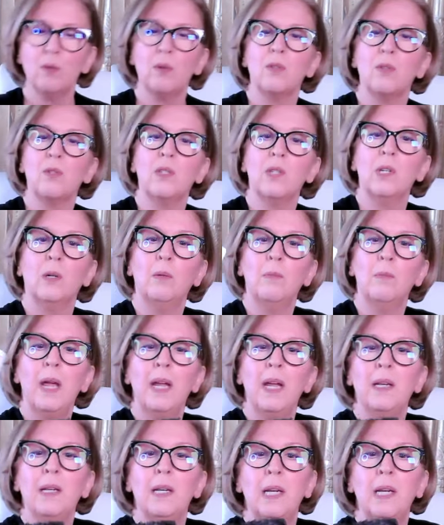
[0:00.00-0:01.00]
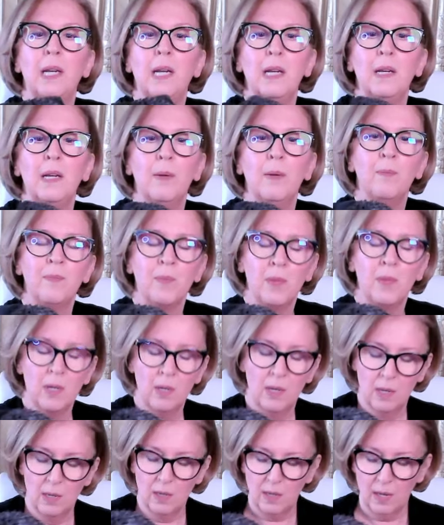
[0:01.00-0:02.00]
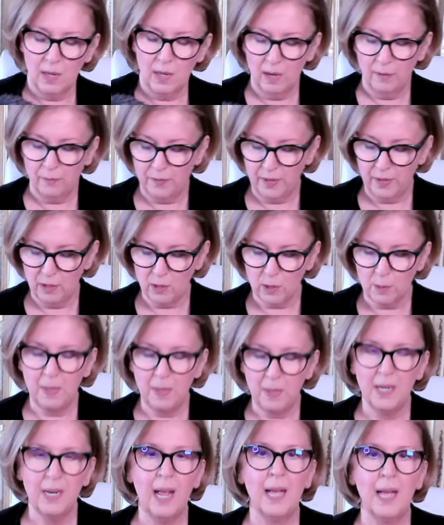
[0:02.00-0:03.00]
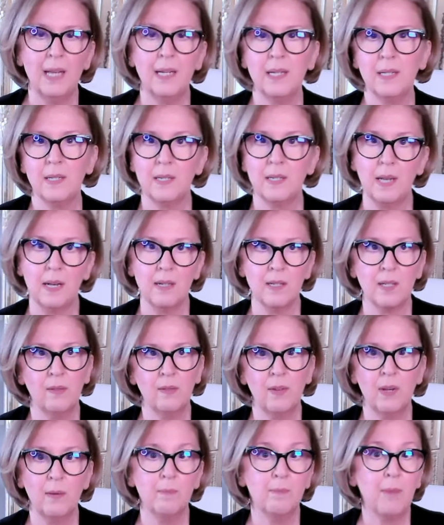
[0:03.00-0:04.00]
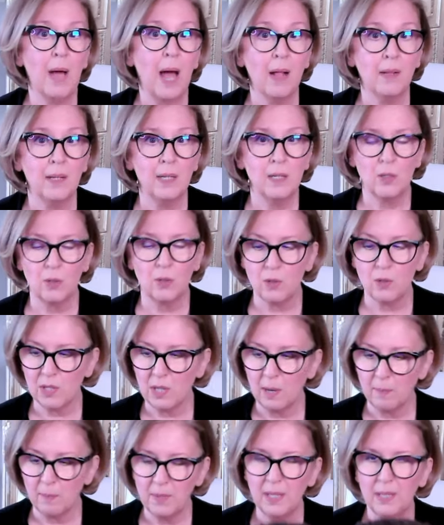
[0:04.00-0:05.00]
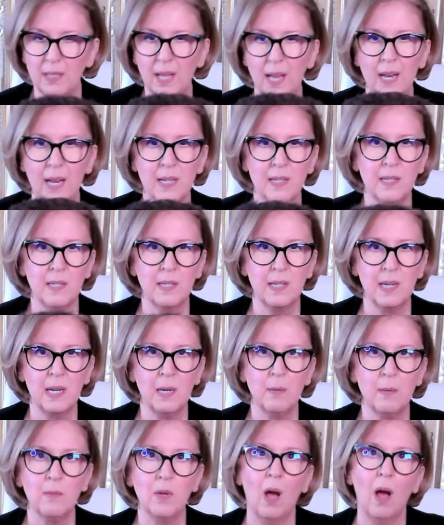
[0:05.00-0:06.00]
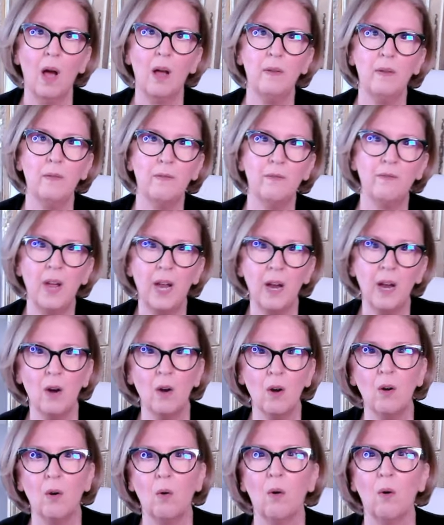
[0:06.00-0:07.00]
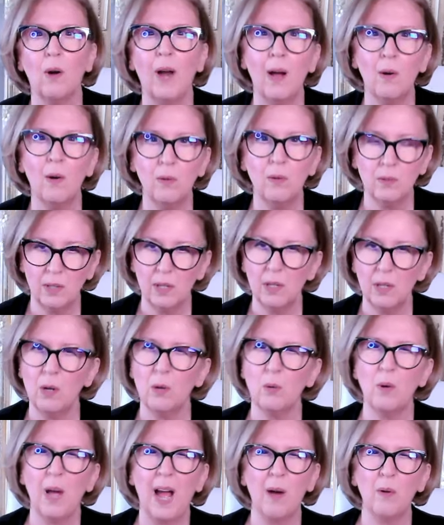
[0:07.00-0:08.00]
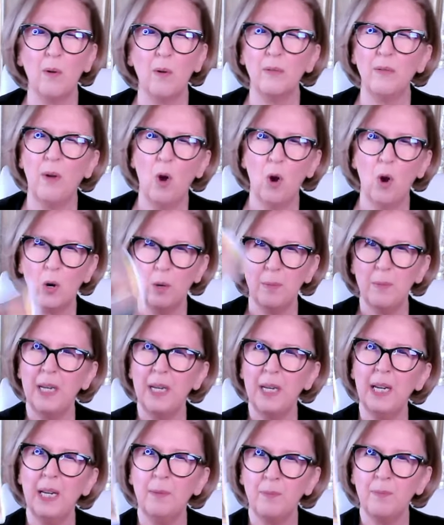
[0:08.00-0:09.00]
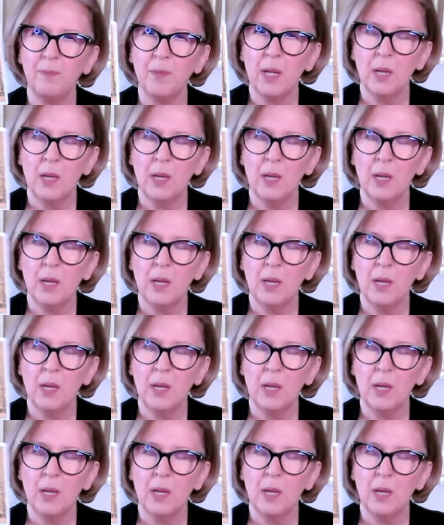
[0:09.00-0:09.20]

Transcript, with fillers: still may need if there's been any sense of imbalance or something that has seemed unfair or out, you know, out of harmony,